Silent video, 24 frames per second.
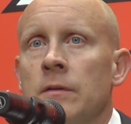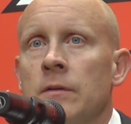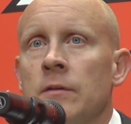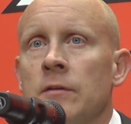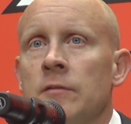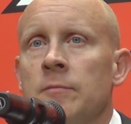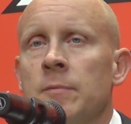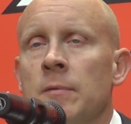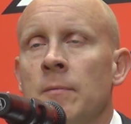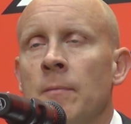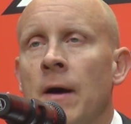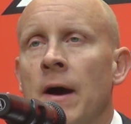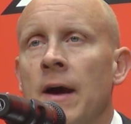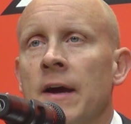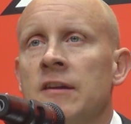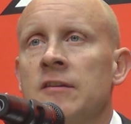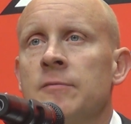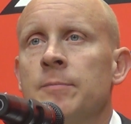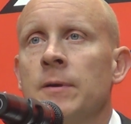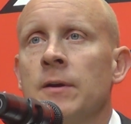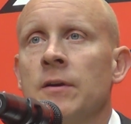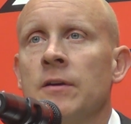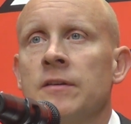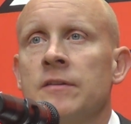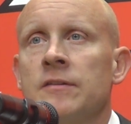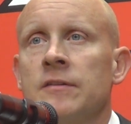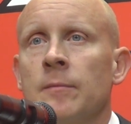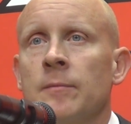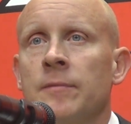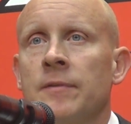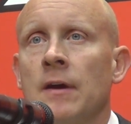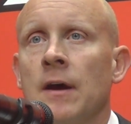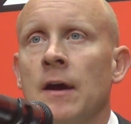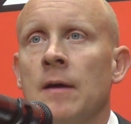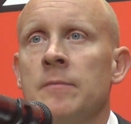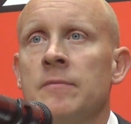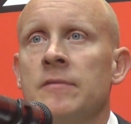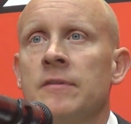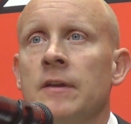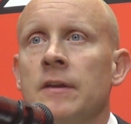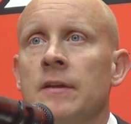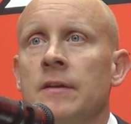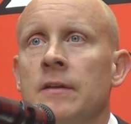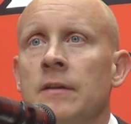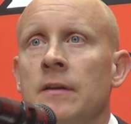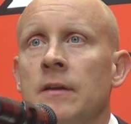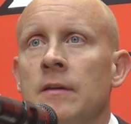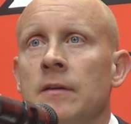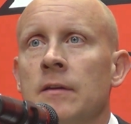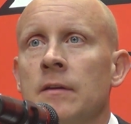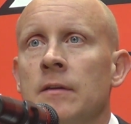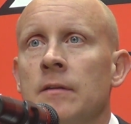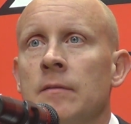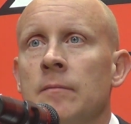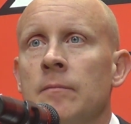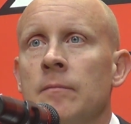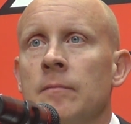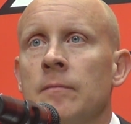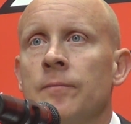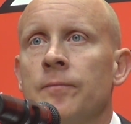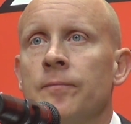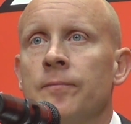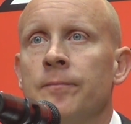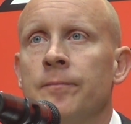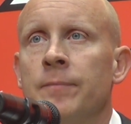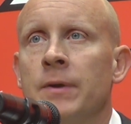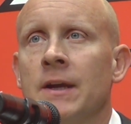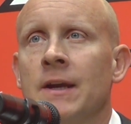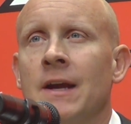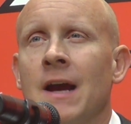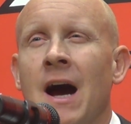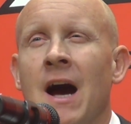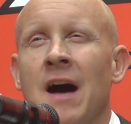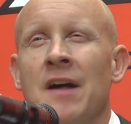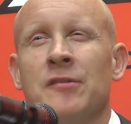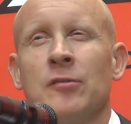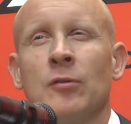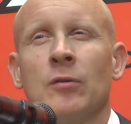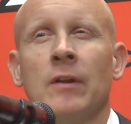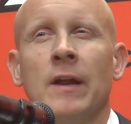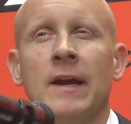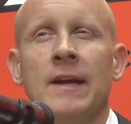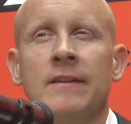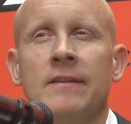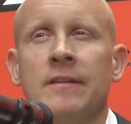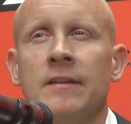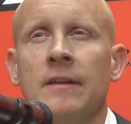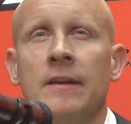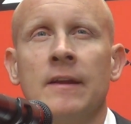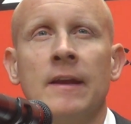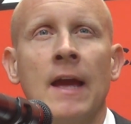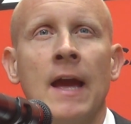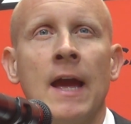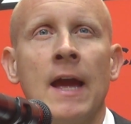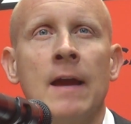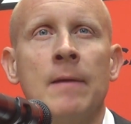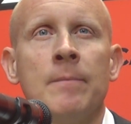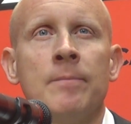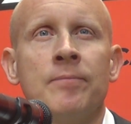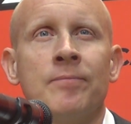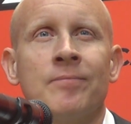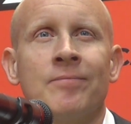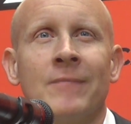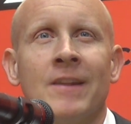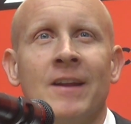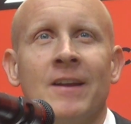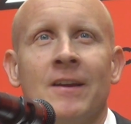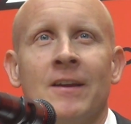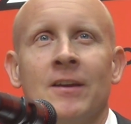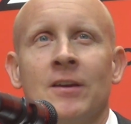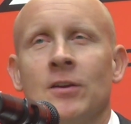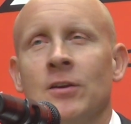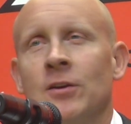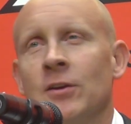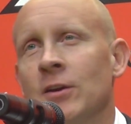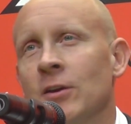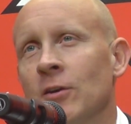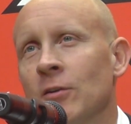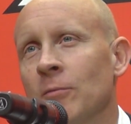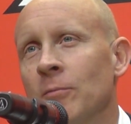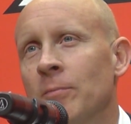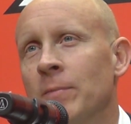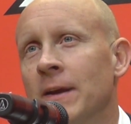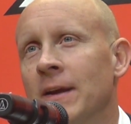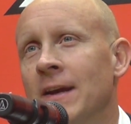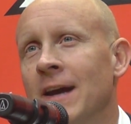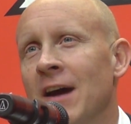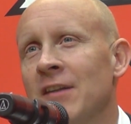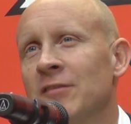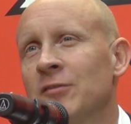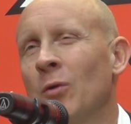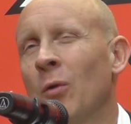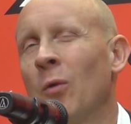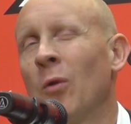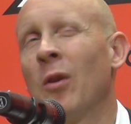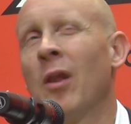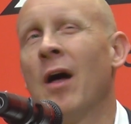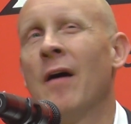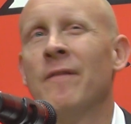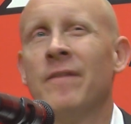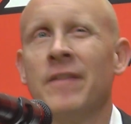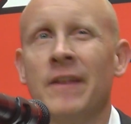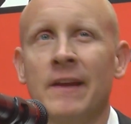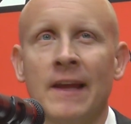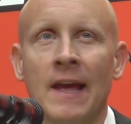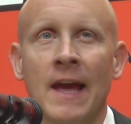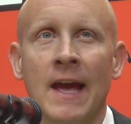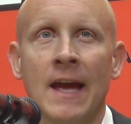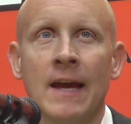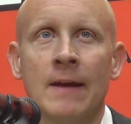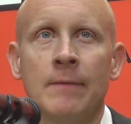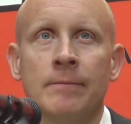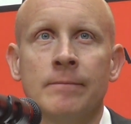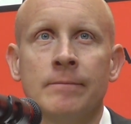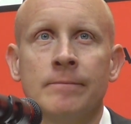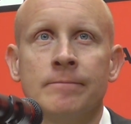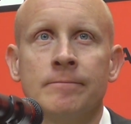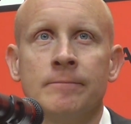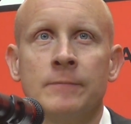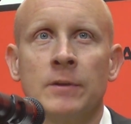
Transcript: It's been my experience sometimes that big guys are late to the game. Your big guys don't love the game.